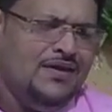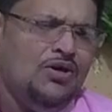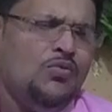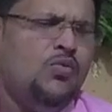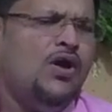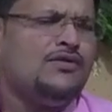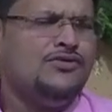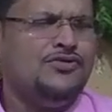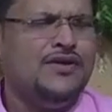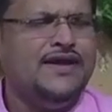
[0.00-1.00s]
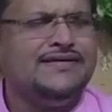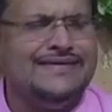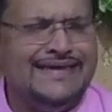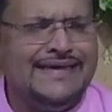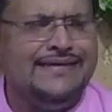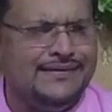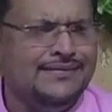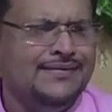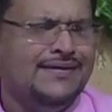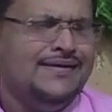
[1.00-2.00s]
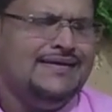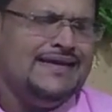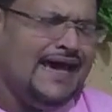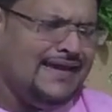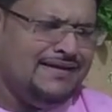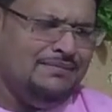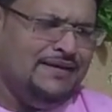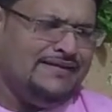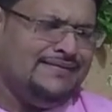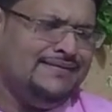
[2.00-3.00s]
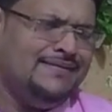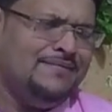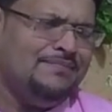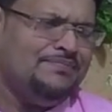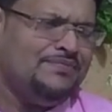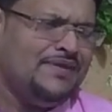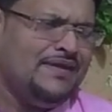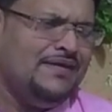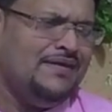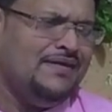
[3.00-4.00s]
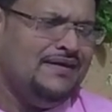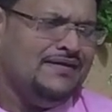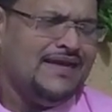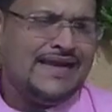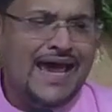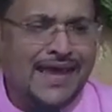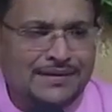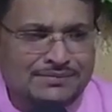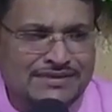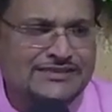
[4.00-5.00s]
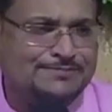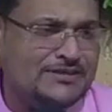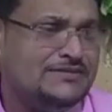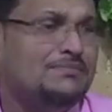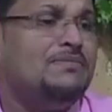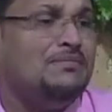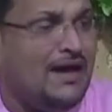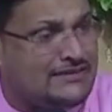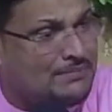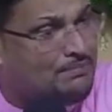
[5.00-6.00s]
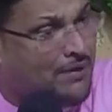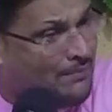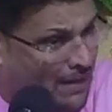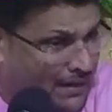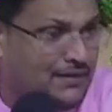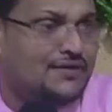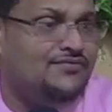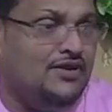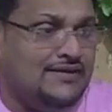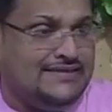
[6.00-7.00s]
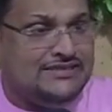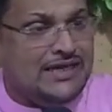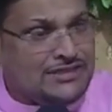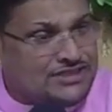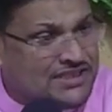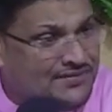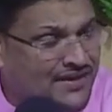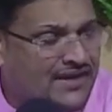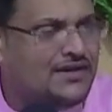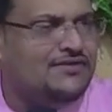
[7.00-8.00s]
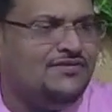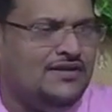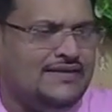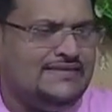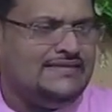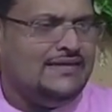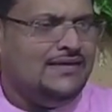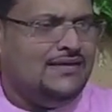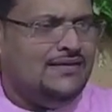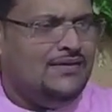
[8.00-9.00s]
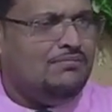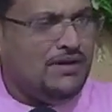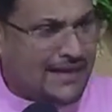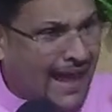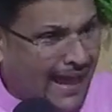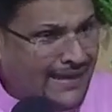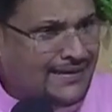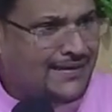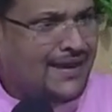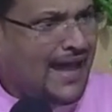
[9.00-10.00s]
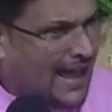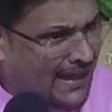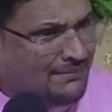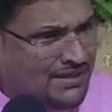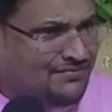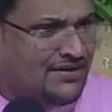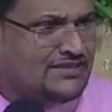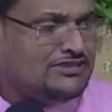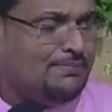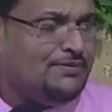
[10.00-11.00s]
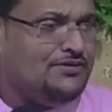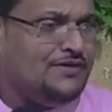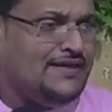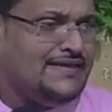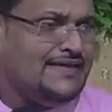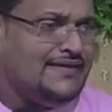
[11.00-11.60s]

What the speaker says: what great deed did I commit? That I am this person. Imagine Brahma could have done this. Shiva could have done this. But I am given this opportunity.